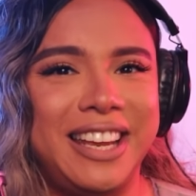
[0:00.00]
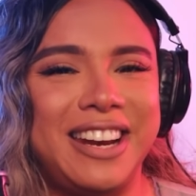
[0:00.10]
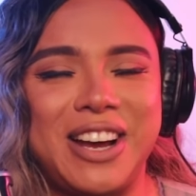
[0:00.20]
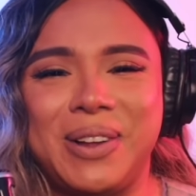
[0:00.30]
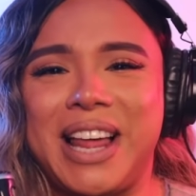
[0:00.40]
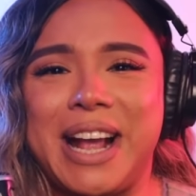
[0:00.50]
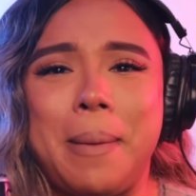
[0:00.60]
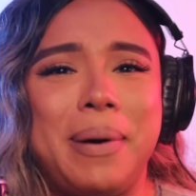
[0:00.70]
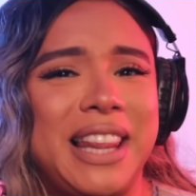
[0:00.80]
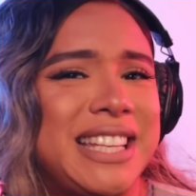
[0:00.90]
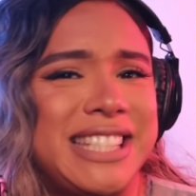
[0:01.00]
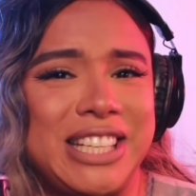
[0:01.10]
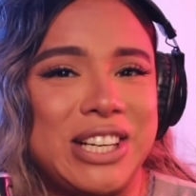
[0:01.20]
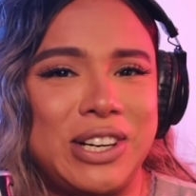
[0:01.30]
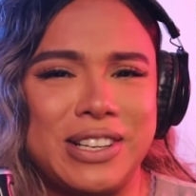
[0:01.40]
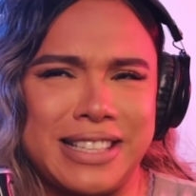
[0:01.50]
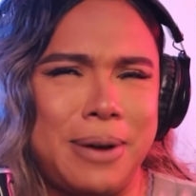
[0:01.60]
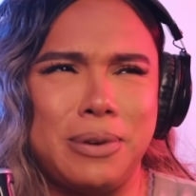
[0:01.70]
you know, like Balenci dolls.